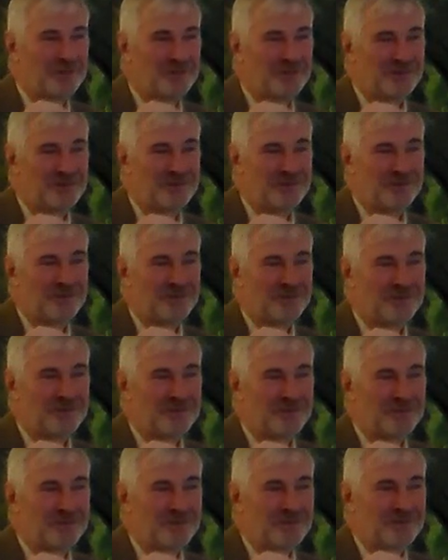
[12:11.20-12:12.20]

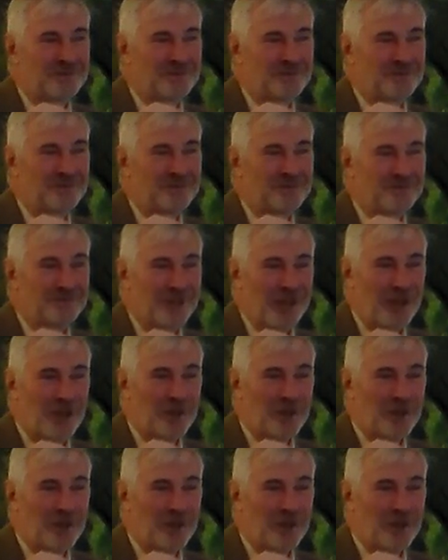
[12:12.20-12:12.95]
[no speech]